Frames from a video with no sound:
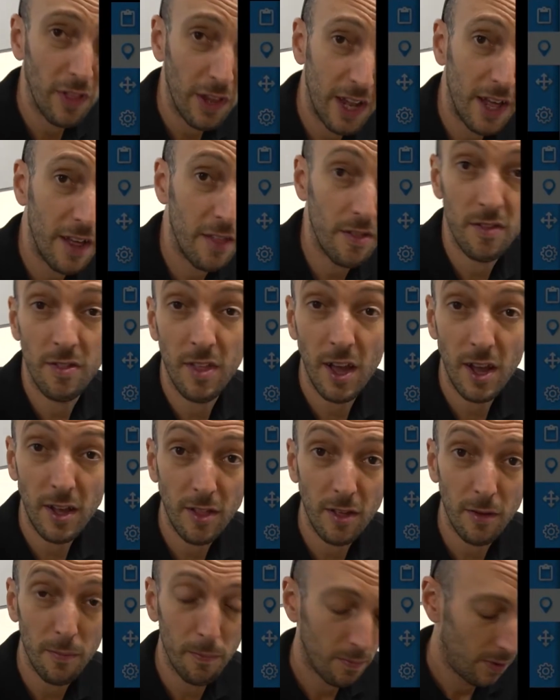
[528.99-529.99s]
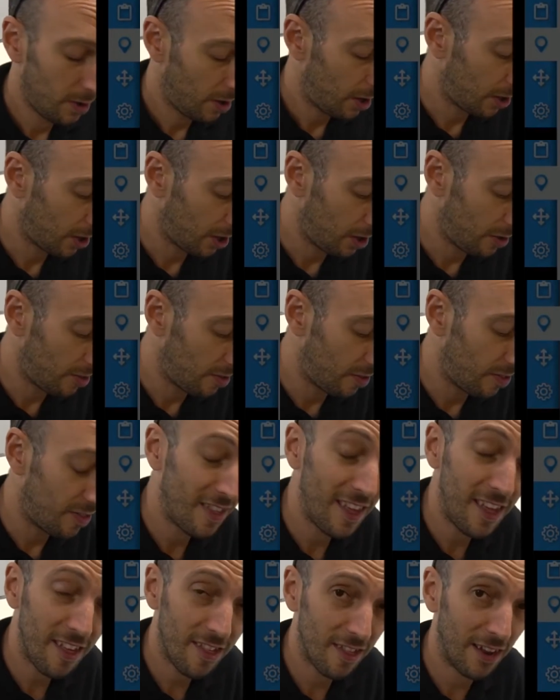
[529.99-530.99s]
the laser datum, I'm going to
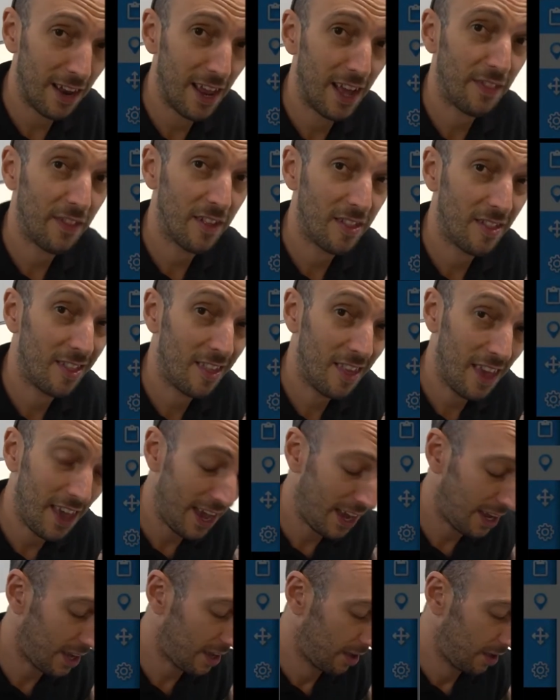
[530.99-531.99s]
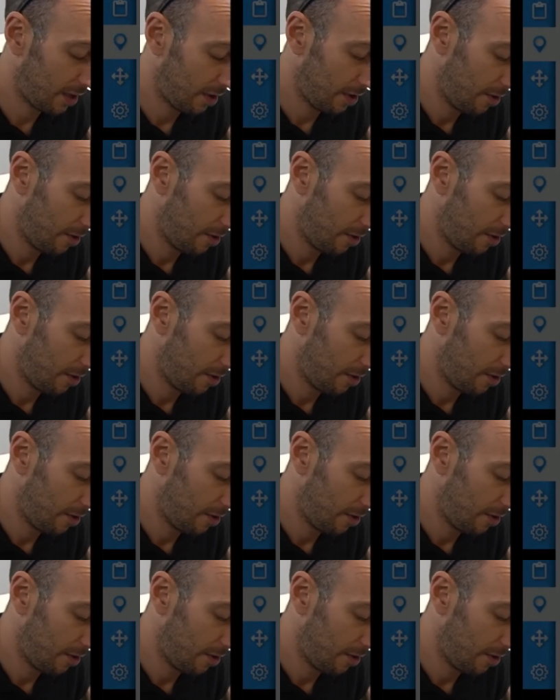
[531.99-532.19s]
deselect the tick